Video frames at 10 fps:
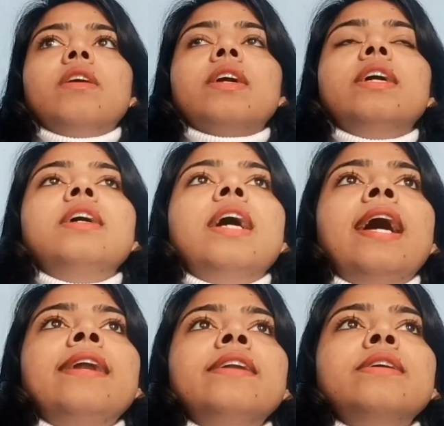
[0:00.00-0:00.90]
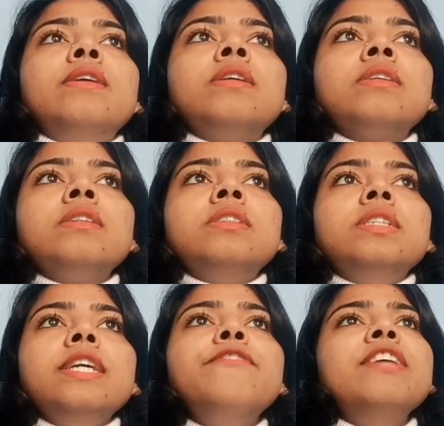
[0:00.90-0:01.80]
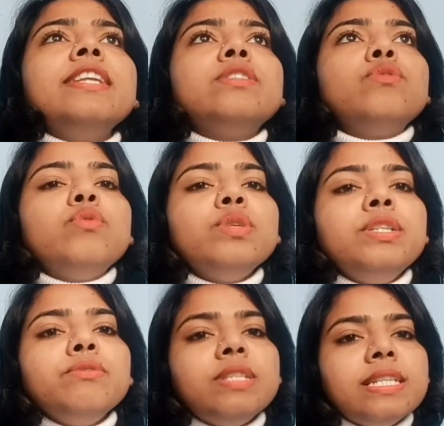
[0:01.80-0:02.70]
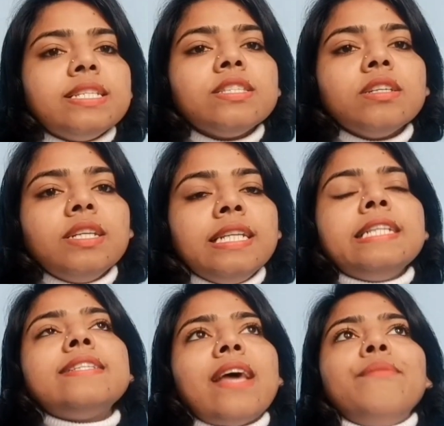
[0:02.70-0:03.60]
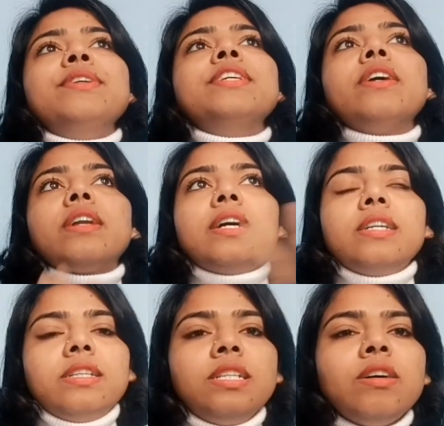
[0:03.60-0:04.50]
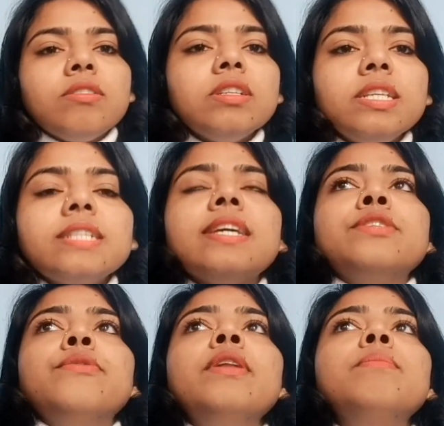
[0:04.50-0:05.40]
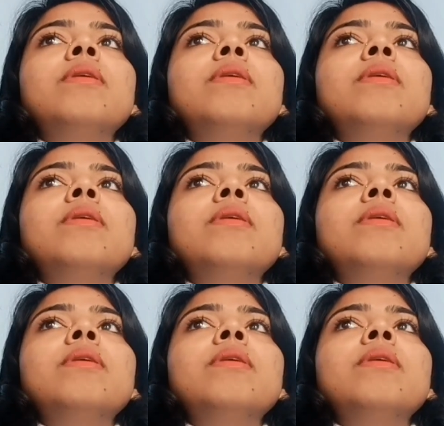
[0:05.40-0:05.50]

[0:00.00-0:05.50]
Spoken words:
Okay, and if there is no new changes in stability or in other things as well,